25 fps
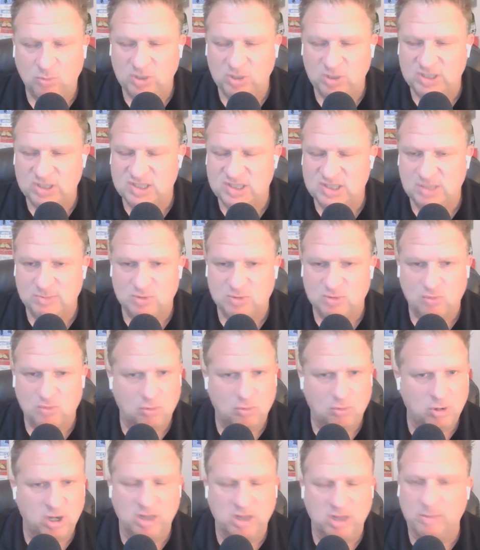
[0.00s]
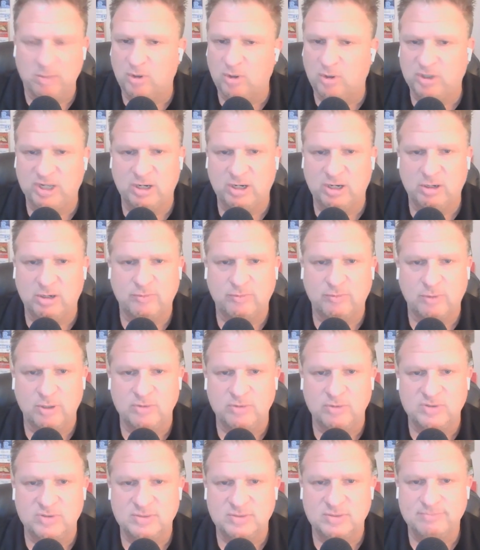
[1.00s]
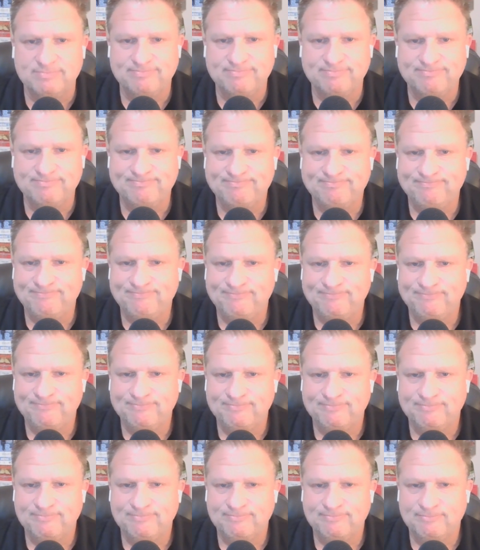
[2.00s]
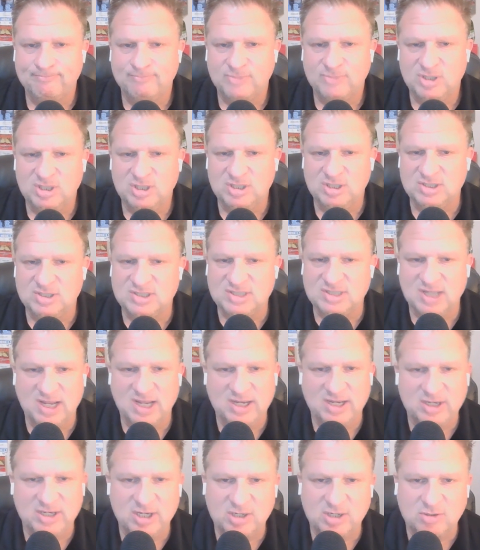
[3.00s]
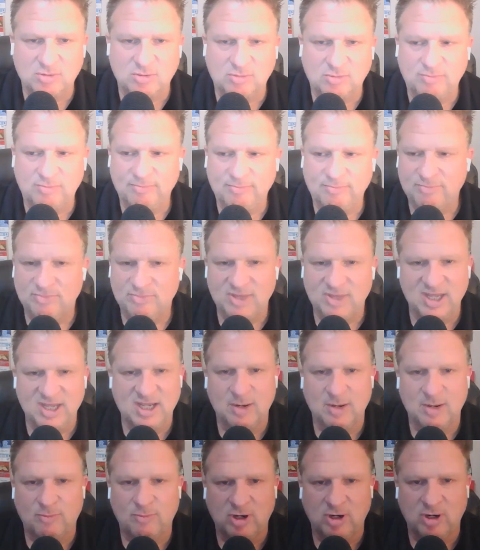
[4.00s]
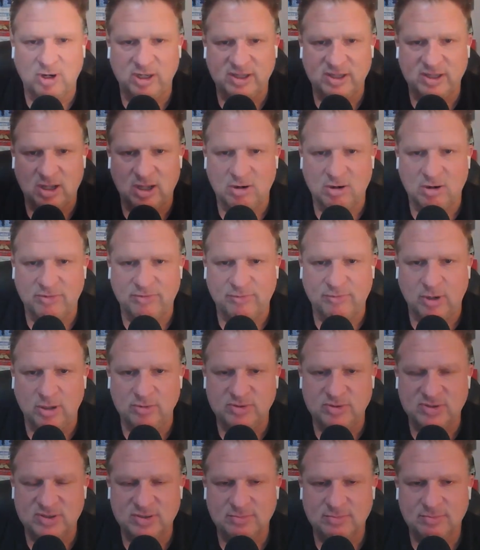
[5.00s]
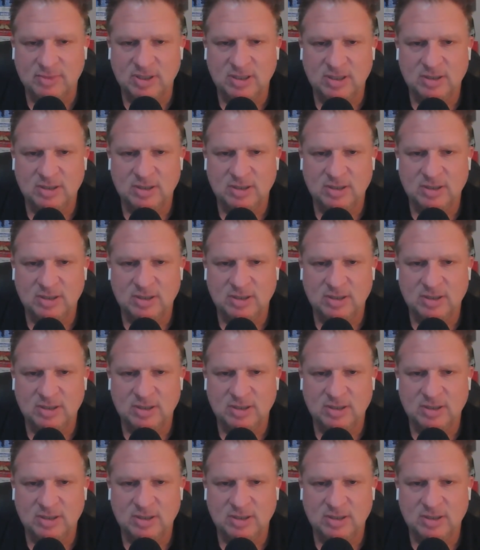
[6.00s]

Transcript: when this team was running the ball down our throats? You stayed nickel, they kept running it down our throats.